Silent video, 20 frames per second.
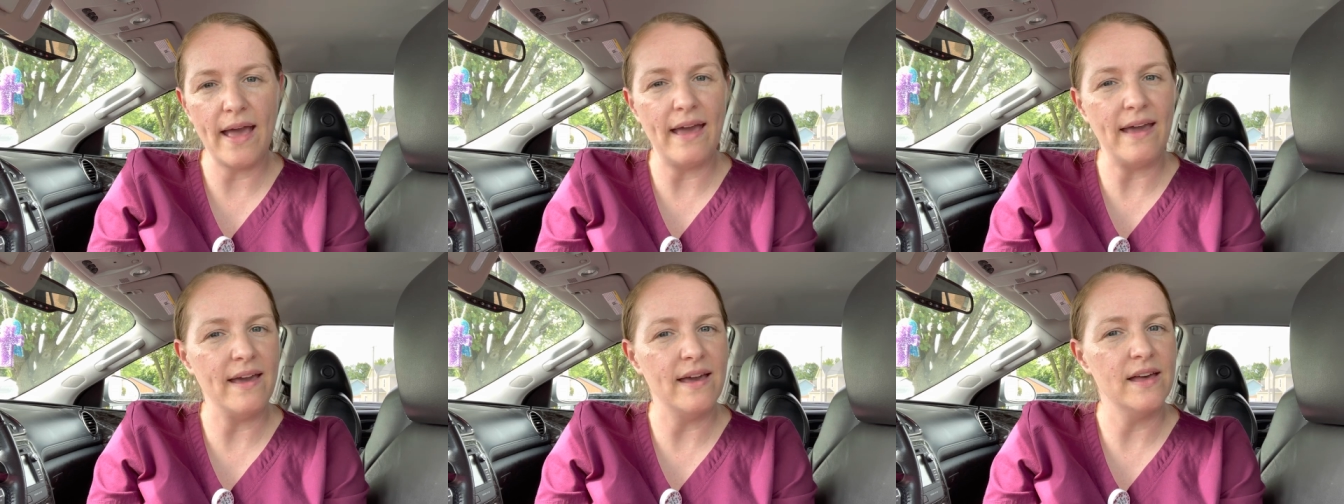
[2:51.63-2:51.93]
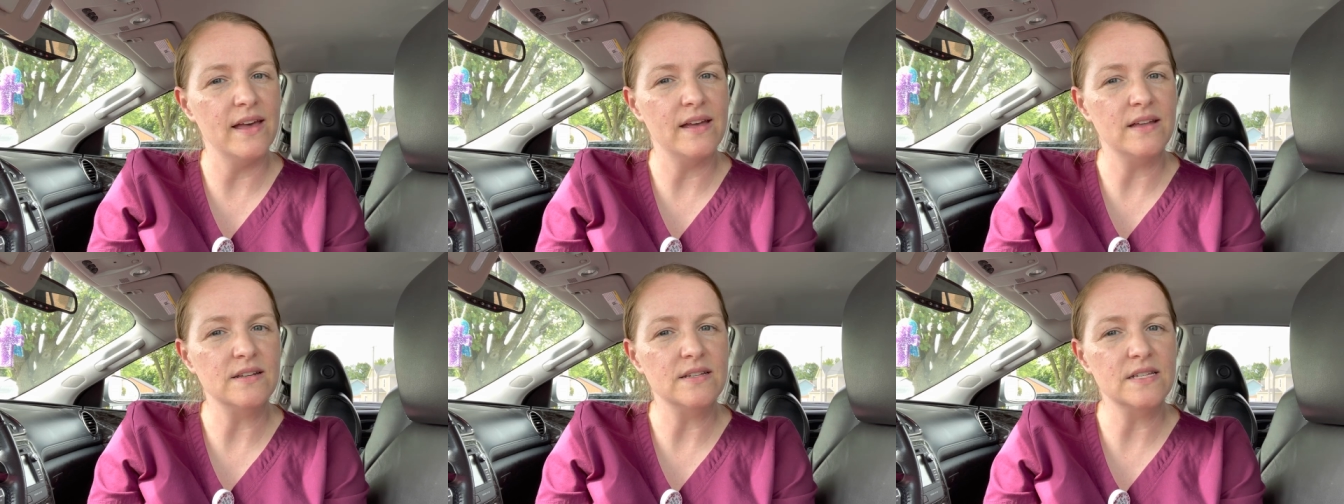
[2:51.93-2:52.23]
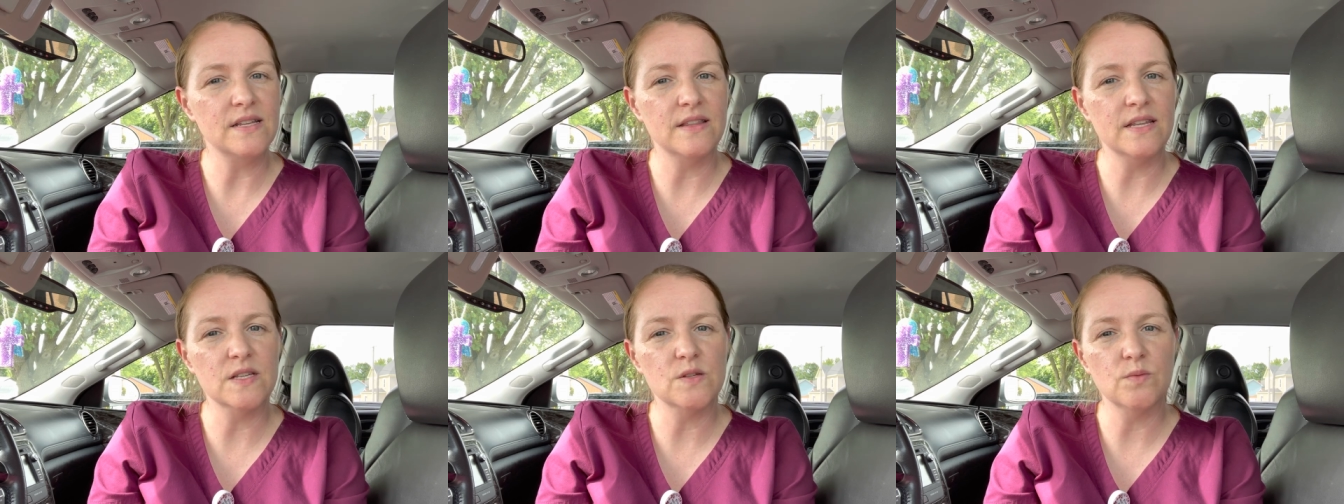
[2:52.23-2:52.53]
and
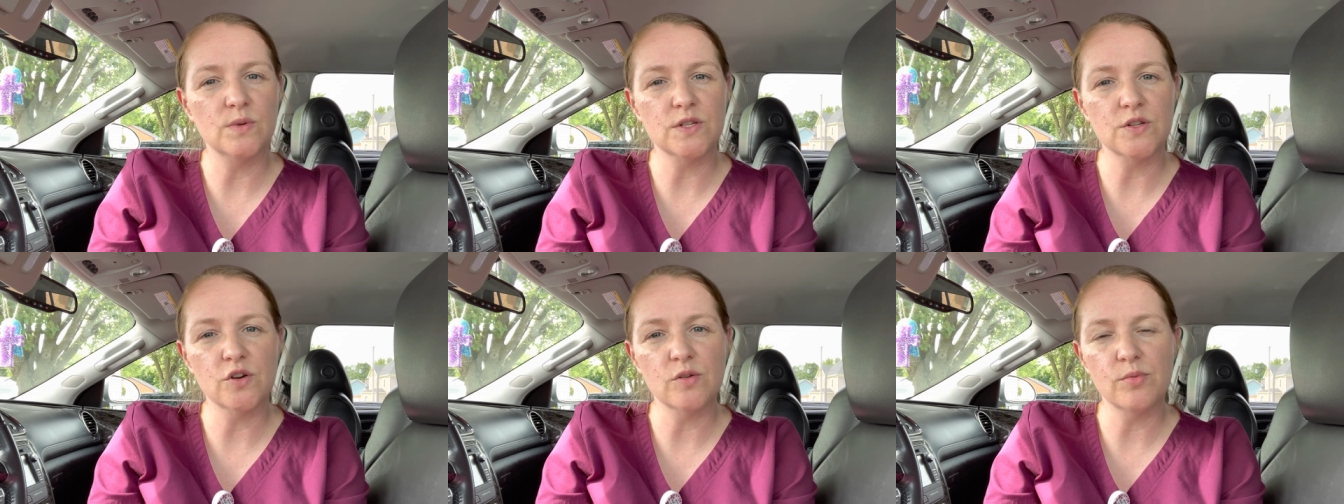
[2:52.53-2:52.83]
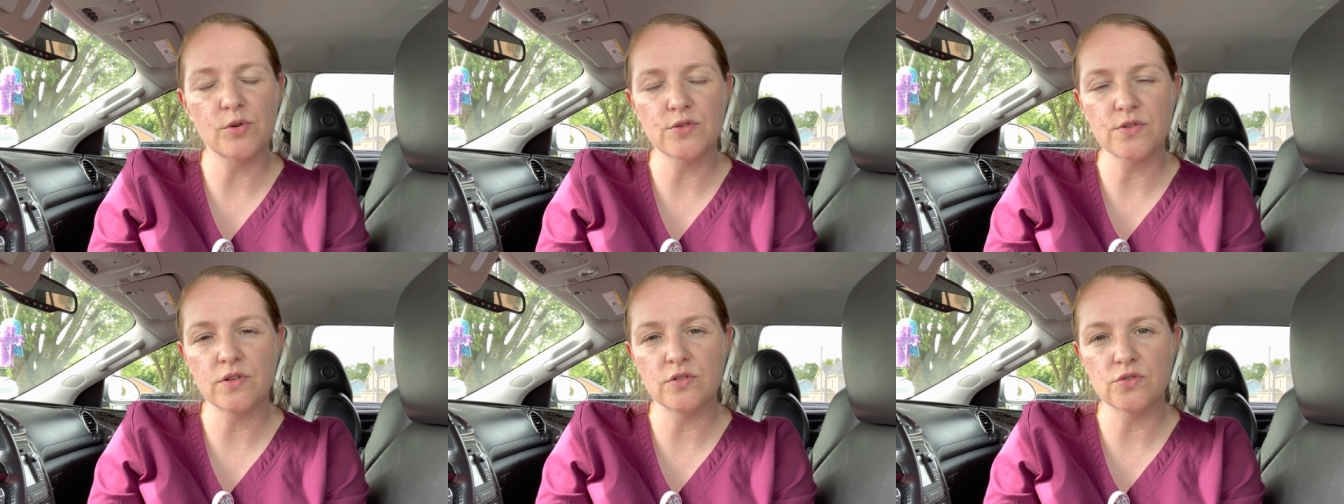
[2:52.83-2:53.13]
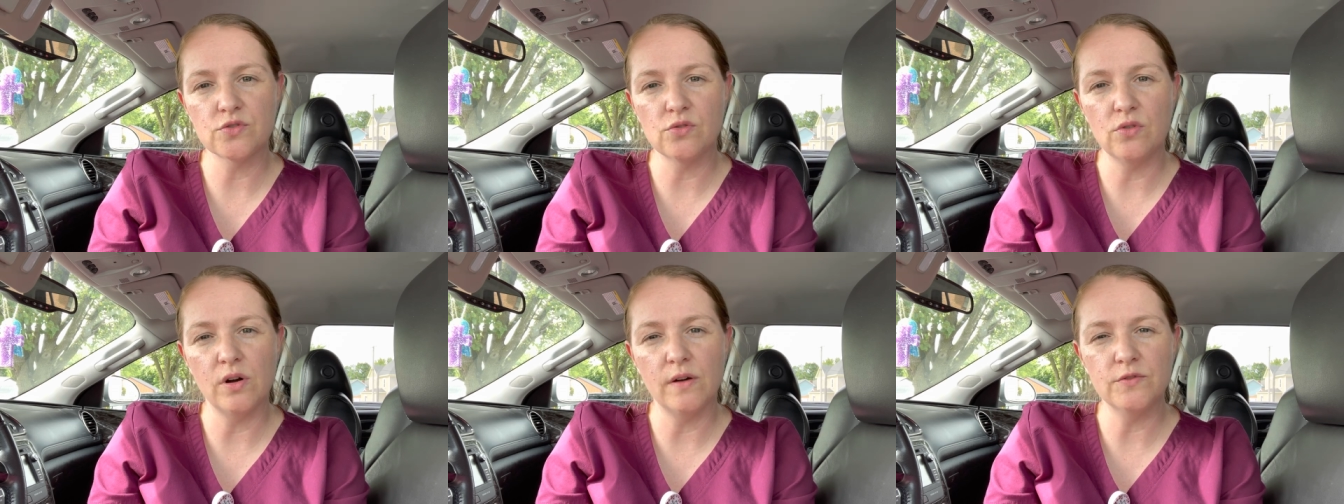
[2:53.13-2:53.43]
this was her birth
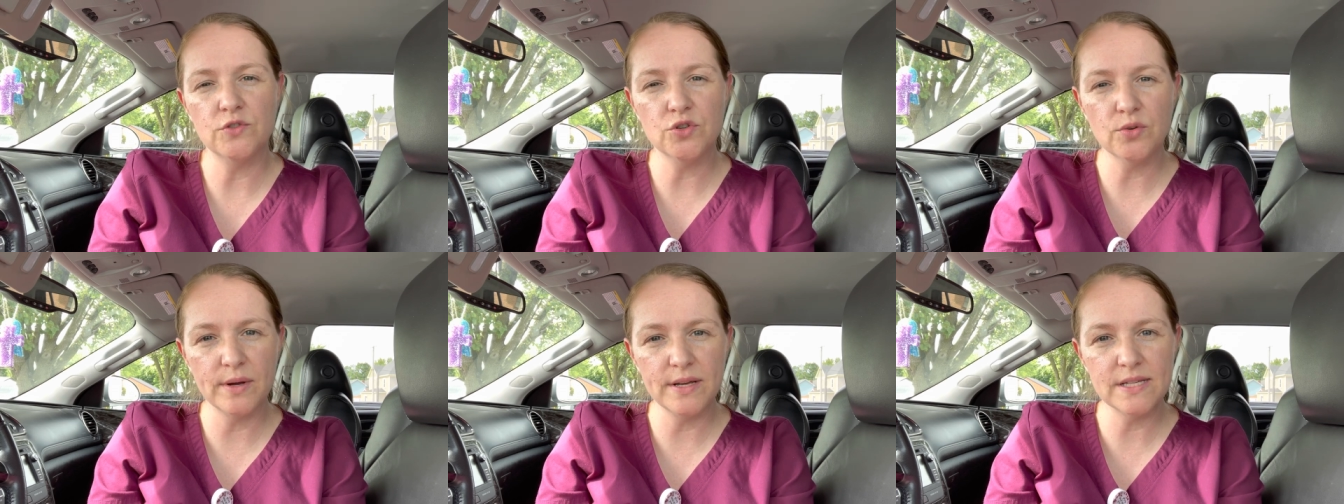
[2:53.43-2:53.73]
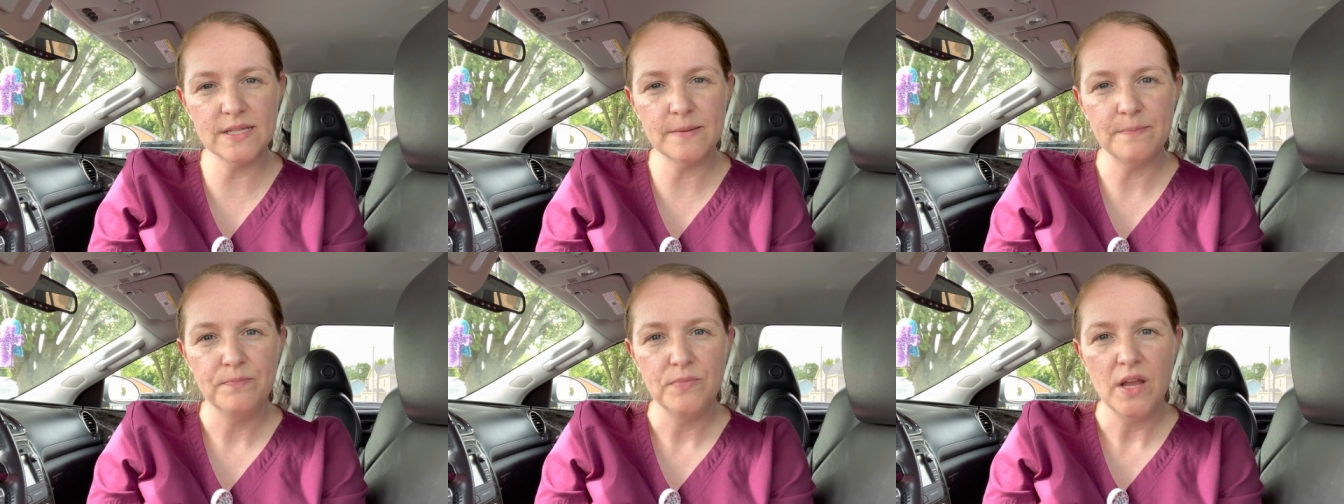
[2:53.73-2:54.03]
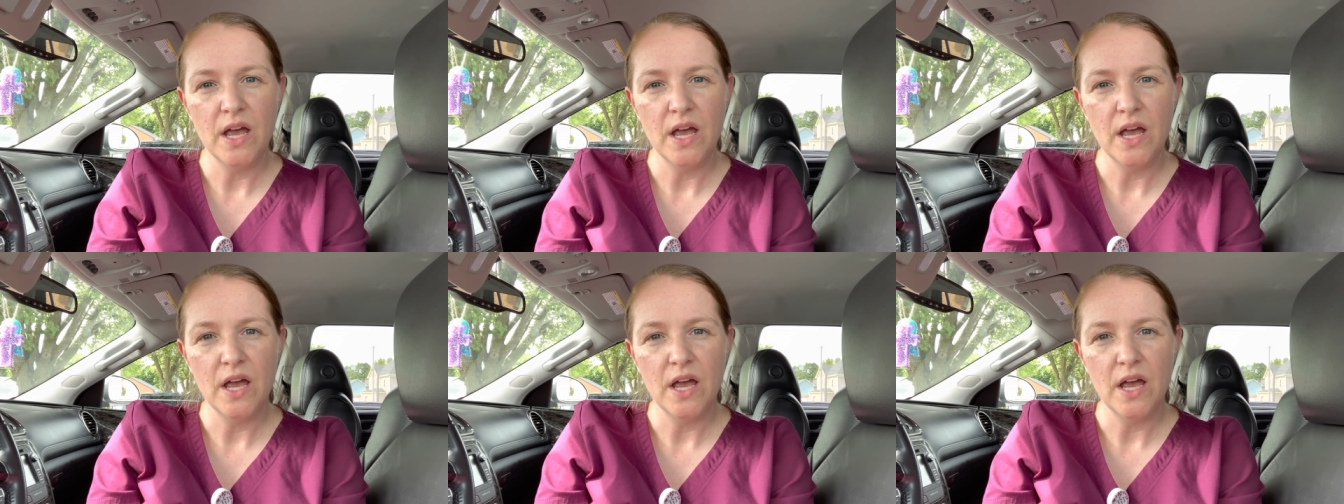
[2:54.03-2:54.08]
control of choice.